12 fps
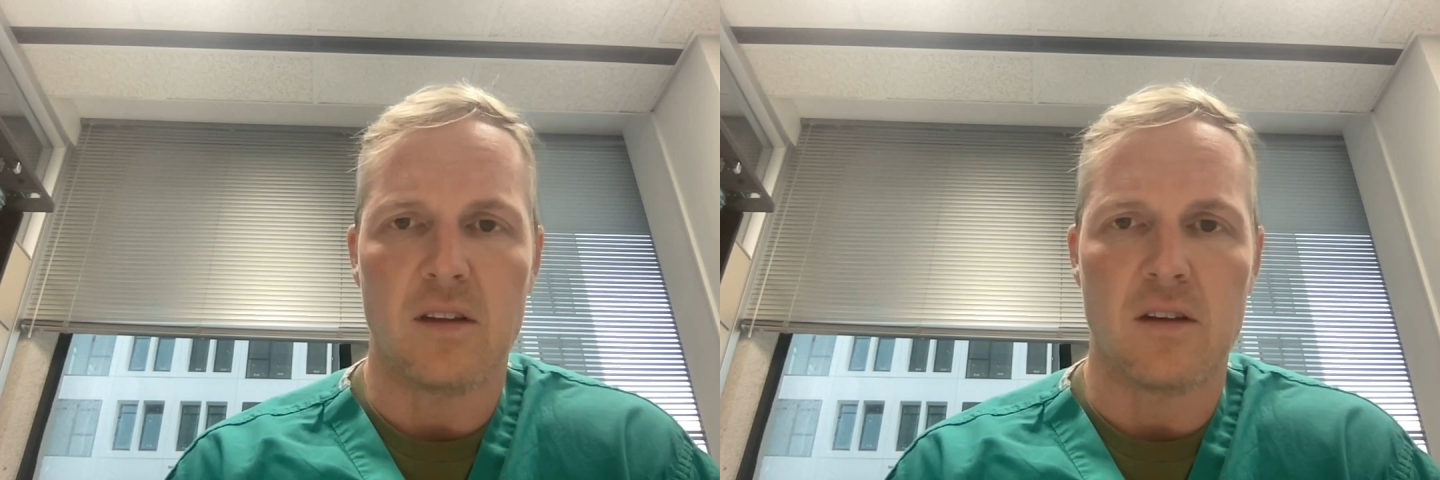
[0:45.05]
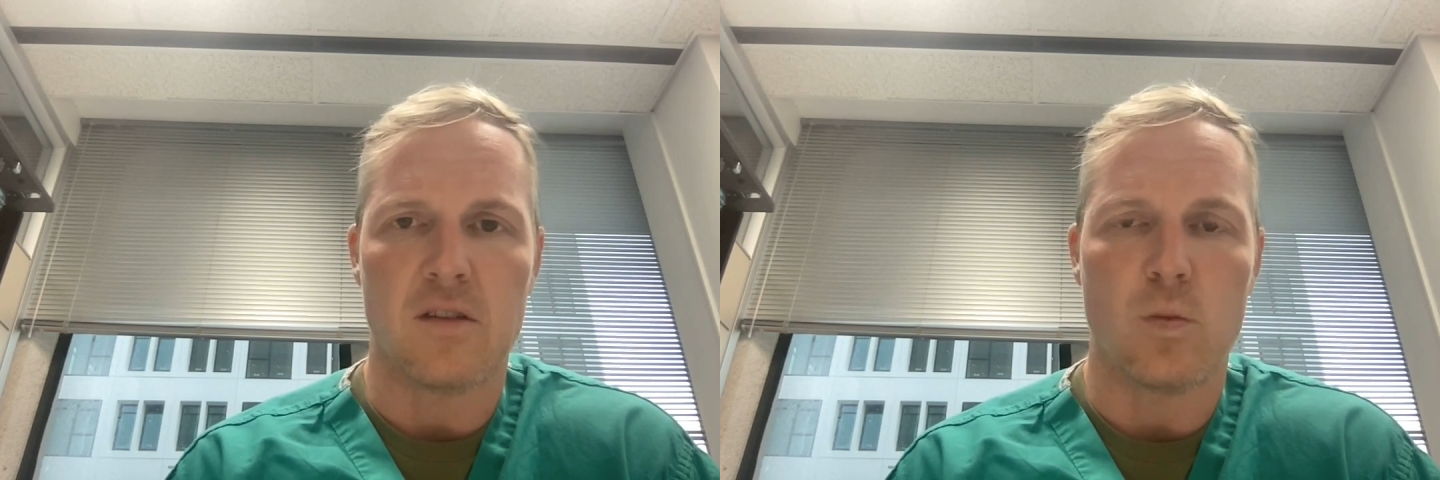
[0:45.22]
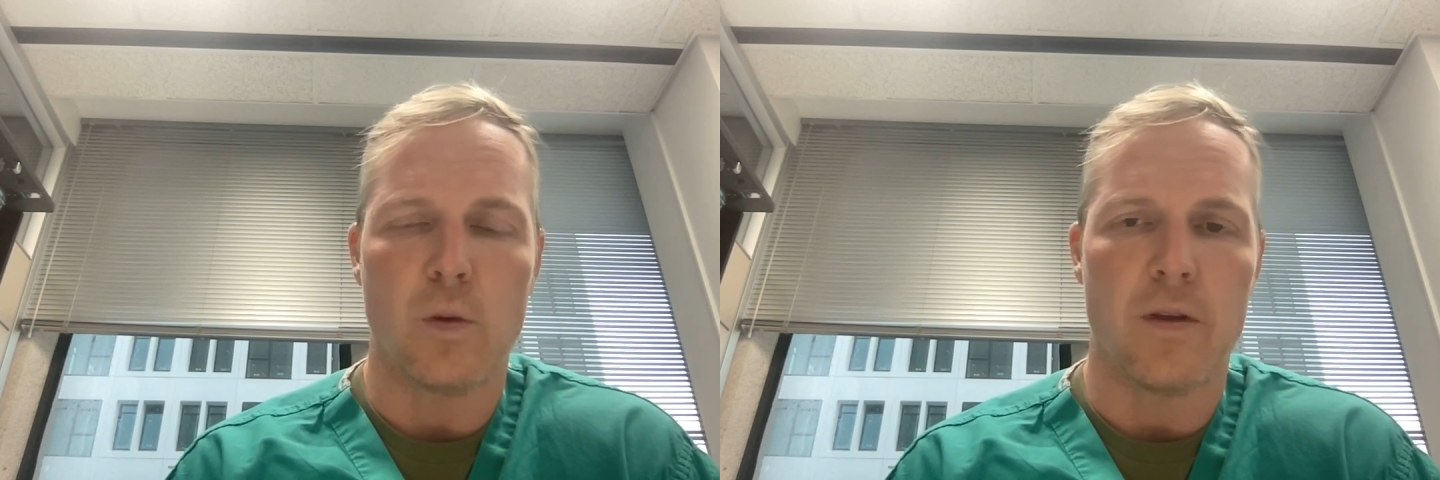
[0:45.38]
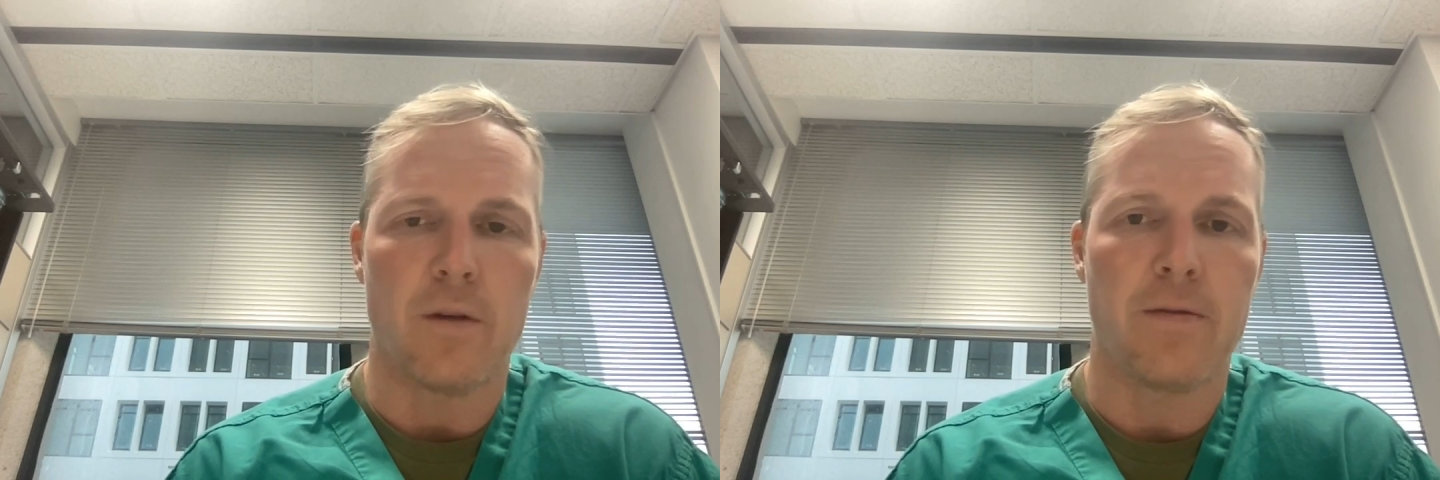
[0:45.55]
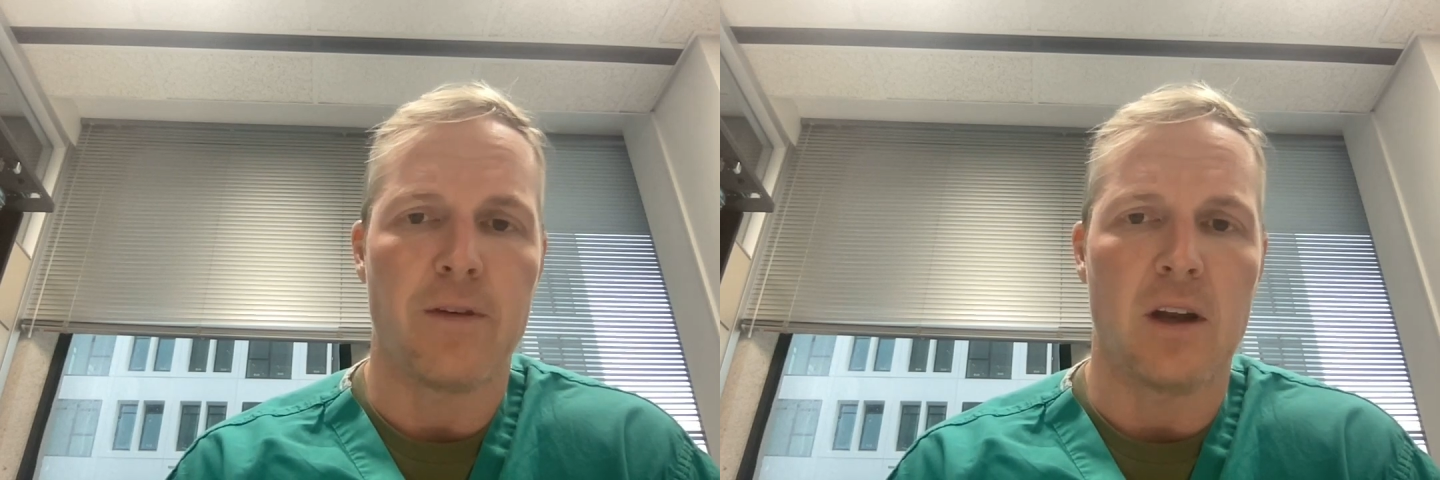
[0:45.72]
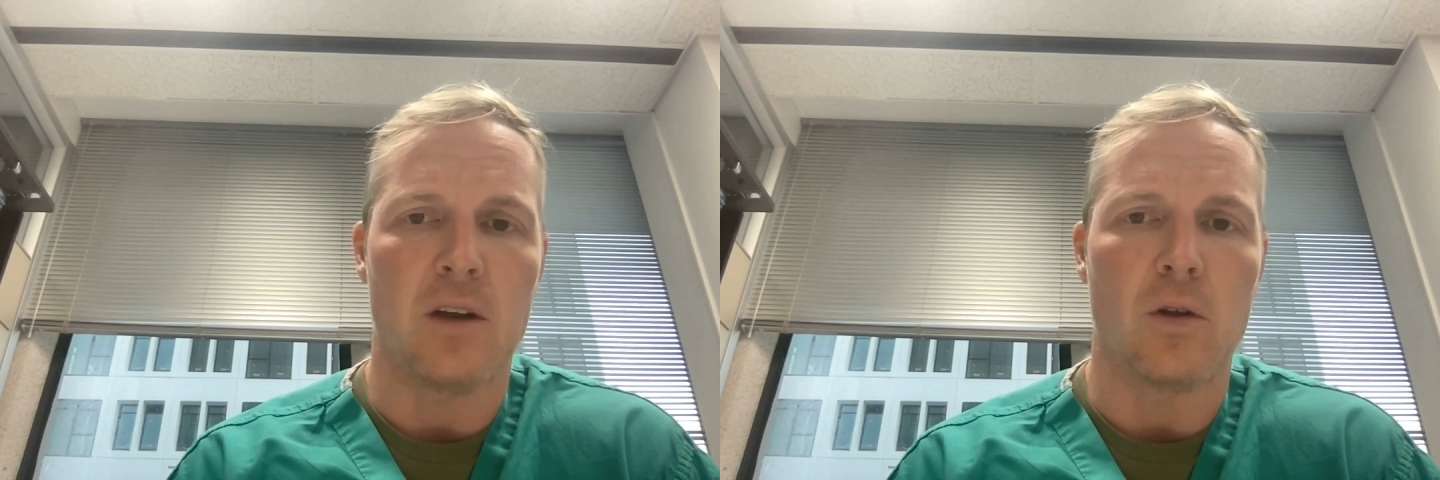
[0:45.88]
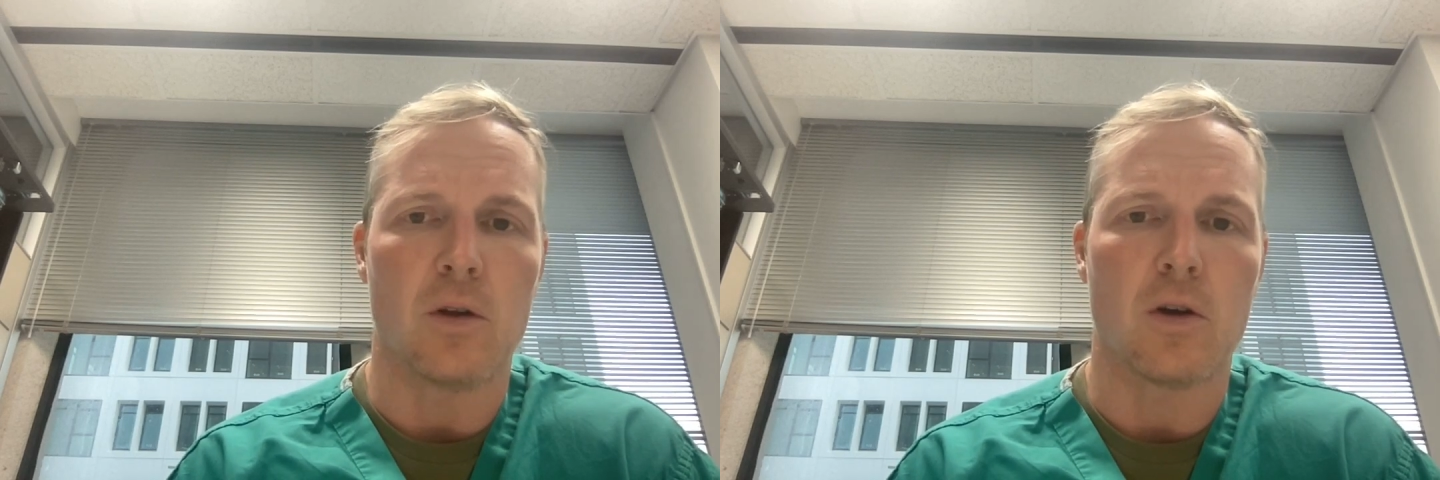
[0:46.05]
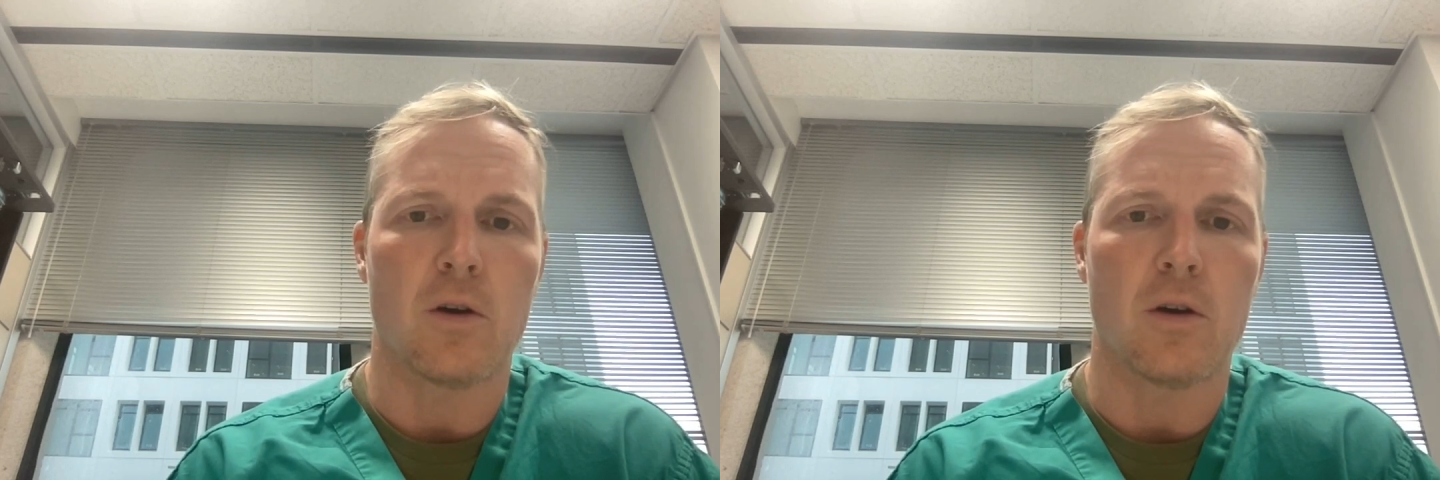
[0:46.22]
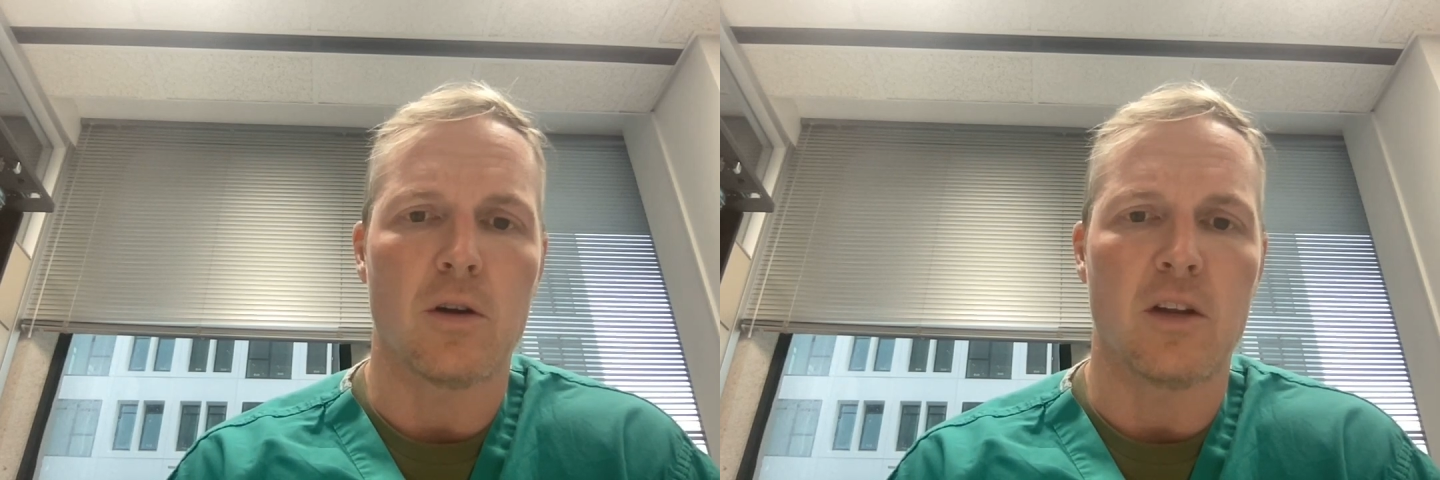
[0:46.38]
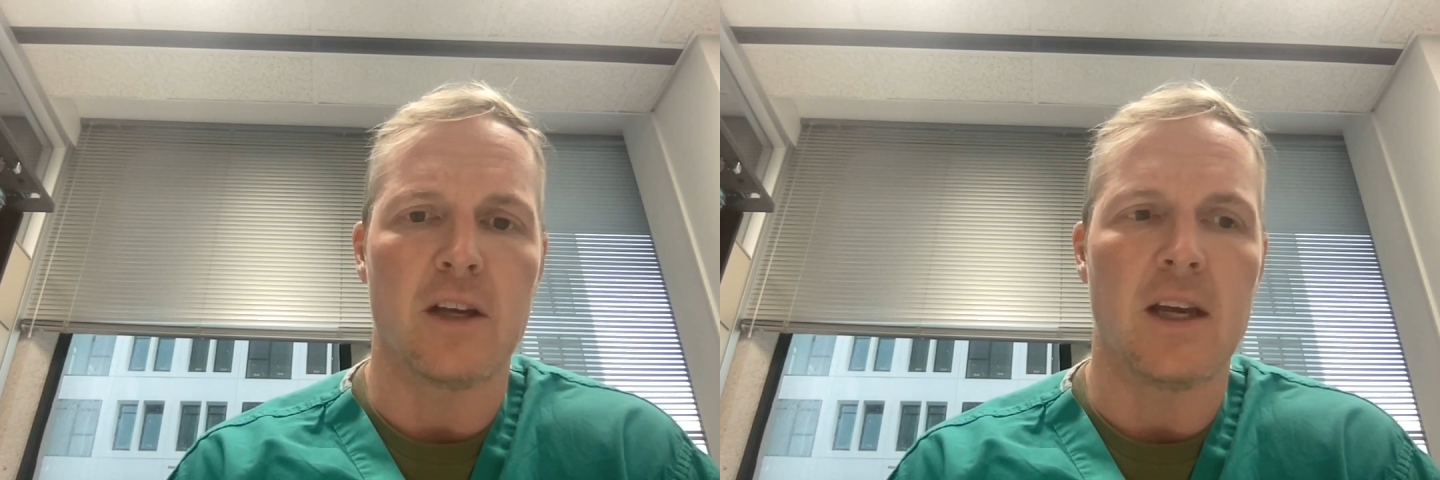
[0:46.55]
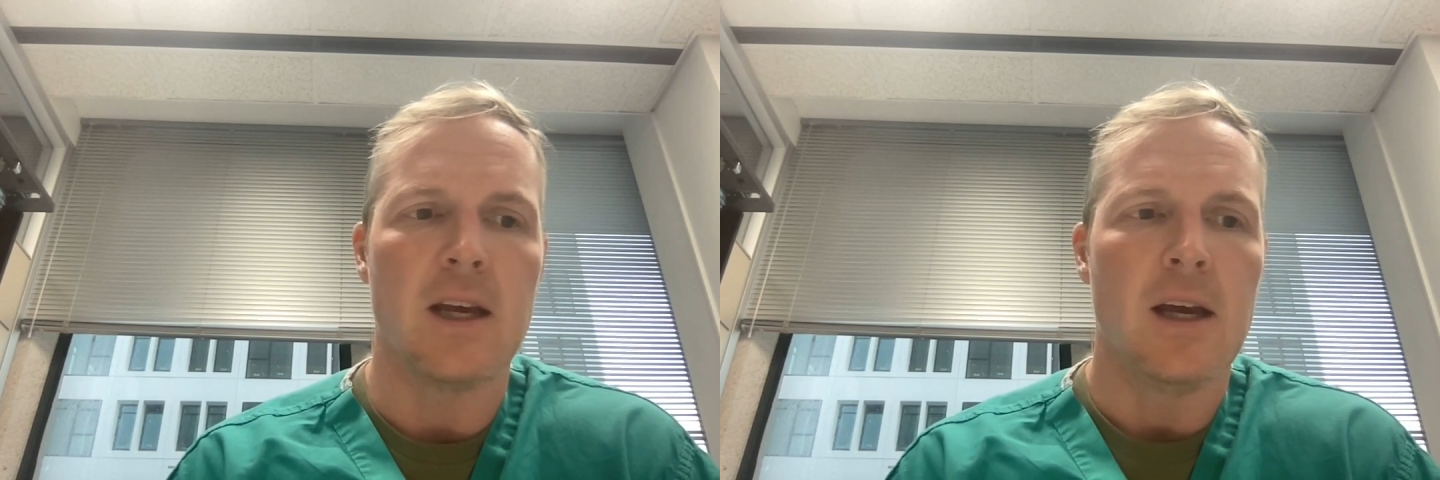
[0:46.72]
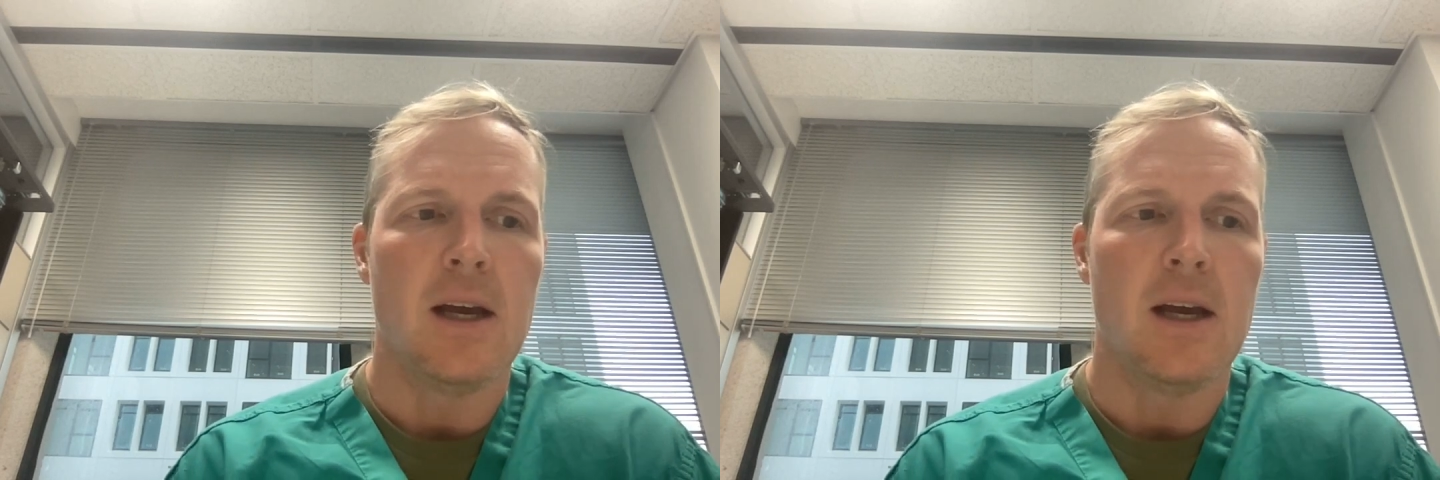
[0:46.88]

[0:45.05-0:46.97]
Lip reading: this with their fentanyl currently.